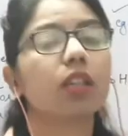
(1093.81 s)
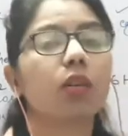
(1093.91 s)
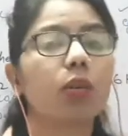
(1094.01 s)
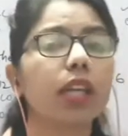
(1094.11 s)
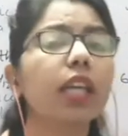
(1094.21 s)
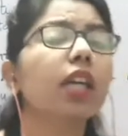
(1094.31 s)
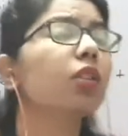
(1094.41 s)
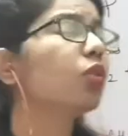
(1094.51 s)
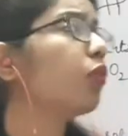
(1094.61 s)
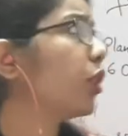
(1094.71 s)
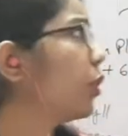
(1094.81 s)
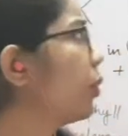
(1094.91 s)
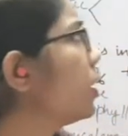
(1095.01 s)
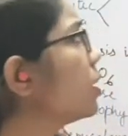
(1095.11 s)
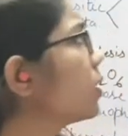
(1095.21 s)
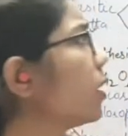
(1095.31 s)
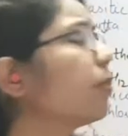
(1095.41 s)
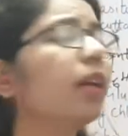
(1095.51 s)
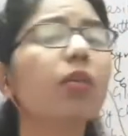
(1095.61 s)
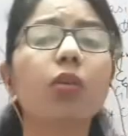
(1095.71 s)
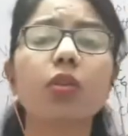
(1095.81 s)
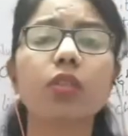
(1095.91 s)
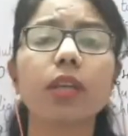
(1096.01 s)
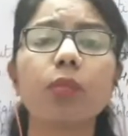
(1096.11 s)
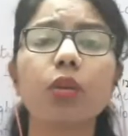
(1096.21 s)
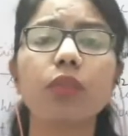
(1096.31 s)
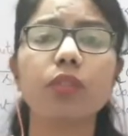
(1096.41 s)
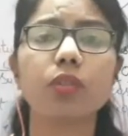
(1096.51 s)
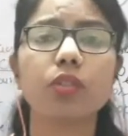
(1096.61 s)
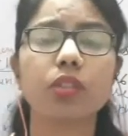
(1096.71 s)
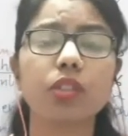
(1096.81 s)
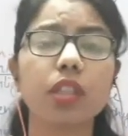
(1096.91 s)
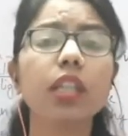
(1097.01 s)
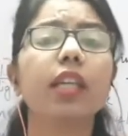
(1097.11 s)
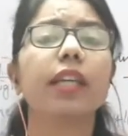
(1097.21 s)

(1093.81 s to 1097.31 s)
Okay, so what do you understand by holozoic mode of nutrition?